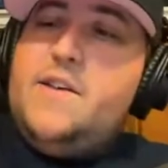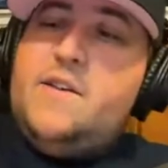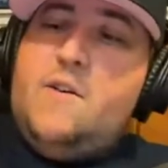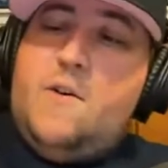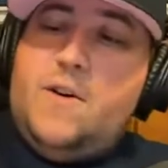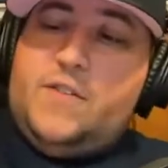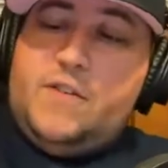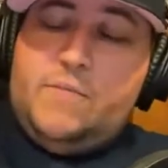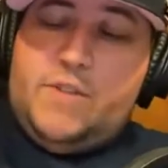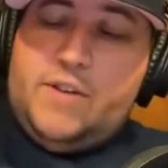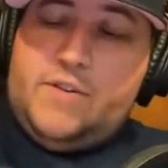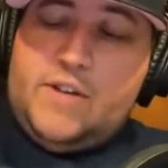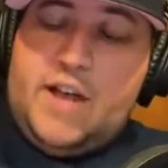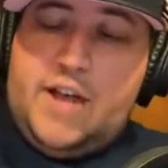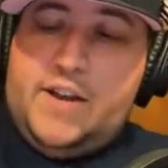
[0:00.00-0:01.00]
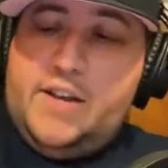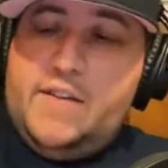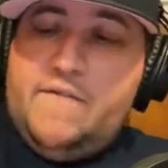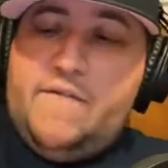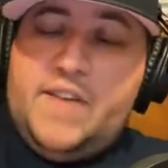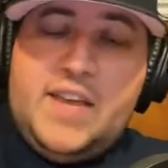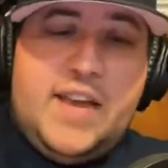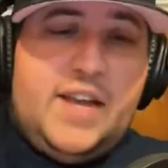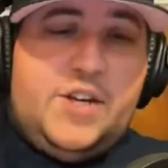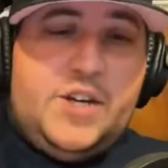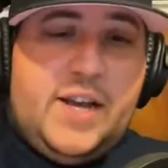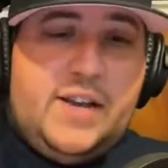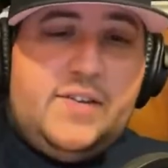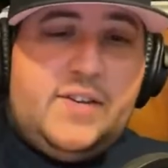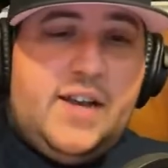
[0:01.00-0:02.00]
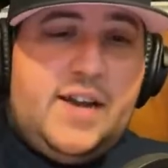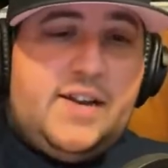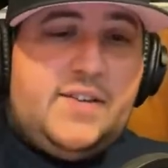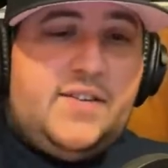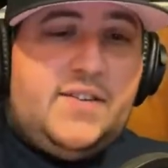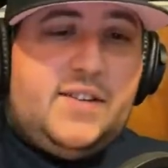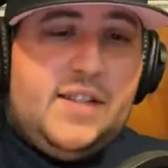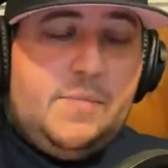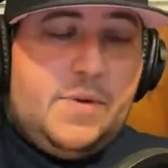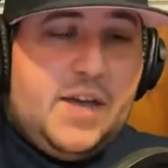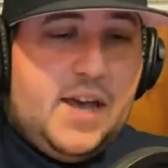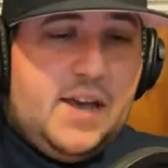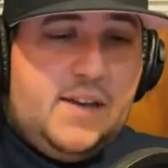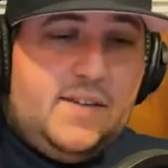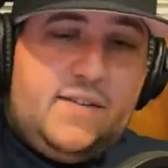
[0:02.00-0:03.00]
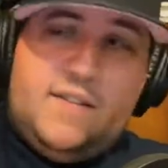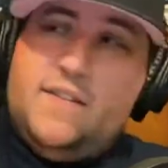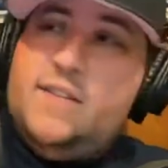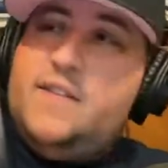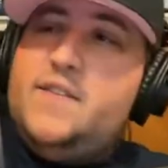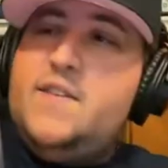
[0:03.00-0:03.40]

Awesome little kind of VHS kind of slip case.